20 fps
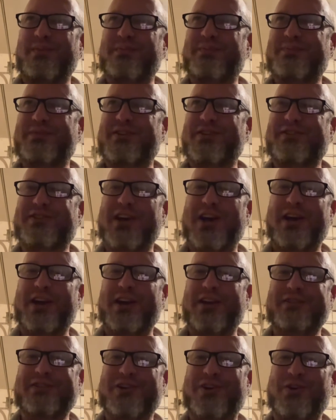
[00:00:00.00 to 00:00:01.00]
society
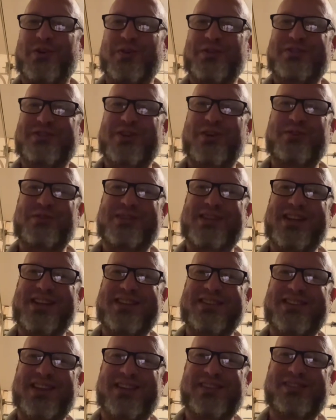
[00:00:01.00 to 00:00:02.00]
as a whole is so
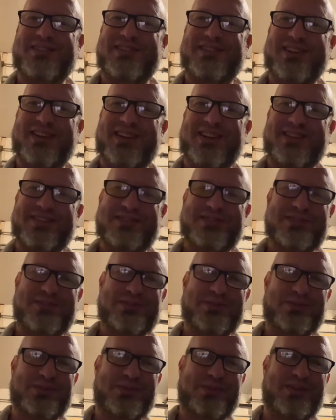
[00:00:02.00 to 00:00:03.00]
desensitized
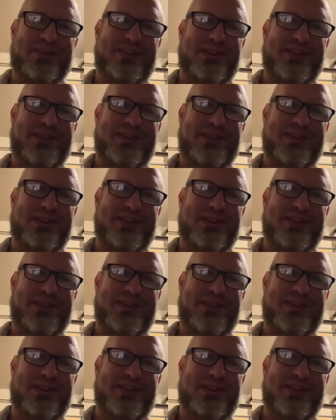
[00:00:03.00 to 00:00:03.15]
to